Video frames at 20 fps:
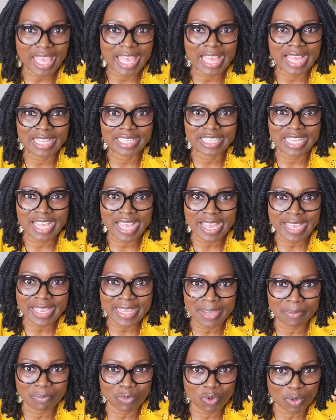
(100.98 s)
And I
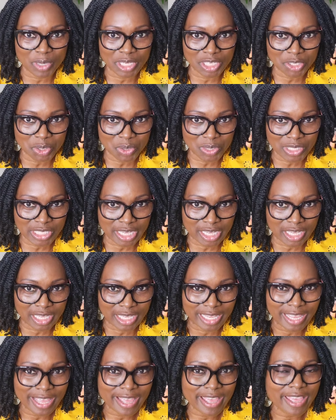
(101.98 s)
am going to
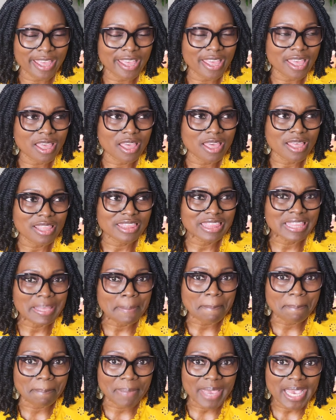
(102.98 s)
say the
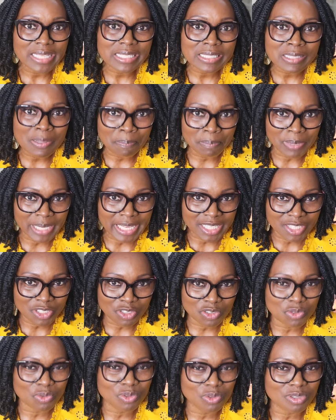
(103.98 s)
best
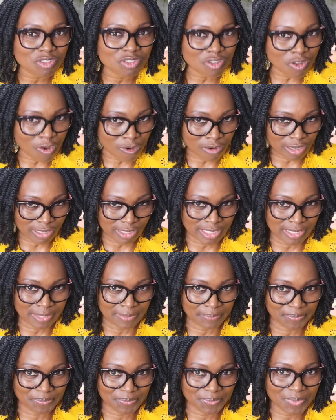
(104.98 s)
place to start,
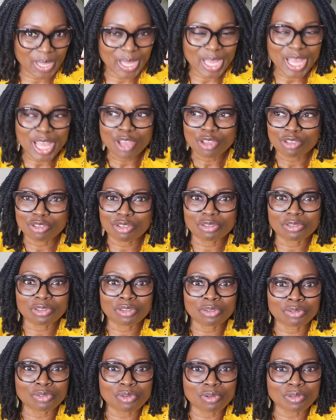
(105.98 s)

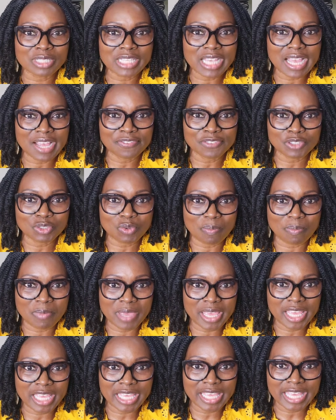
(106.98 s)
you don't have to
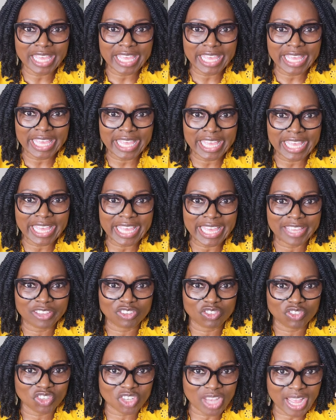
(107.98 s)
make
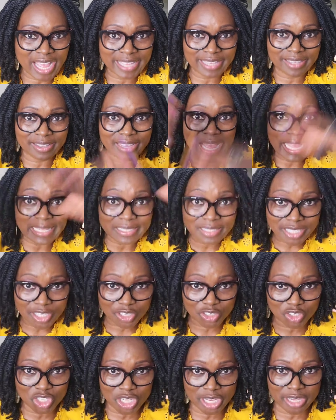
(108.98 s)
a
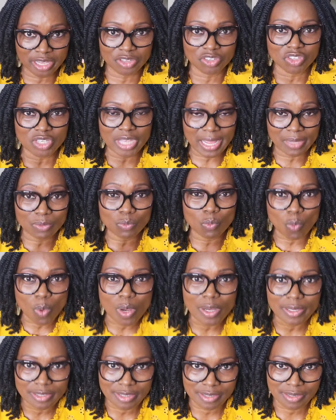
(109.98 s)
gigantic change at
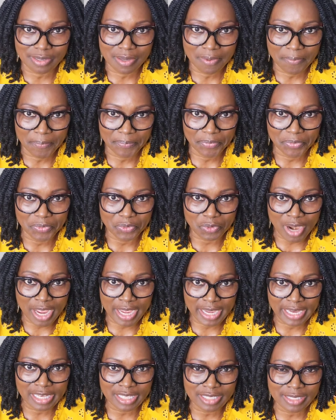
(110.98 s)
once,
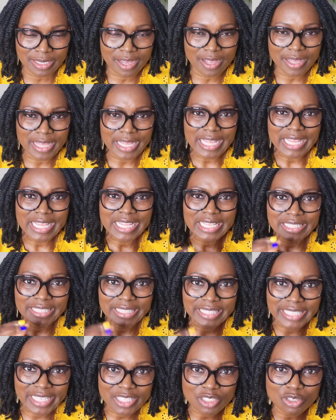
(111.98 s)
right?
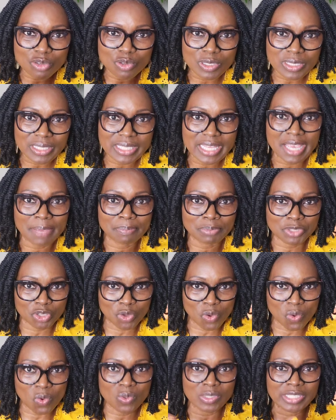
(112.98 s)
Little steps
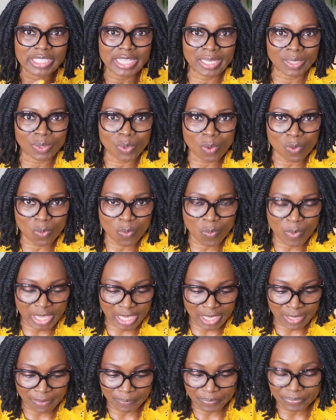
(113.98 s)
goes a long
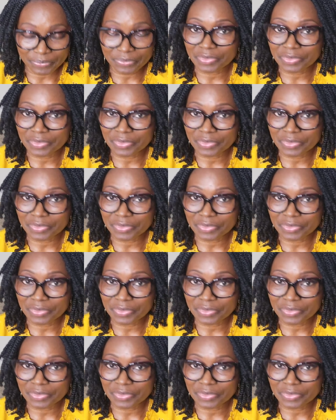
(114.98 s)
way.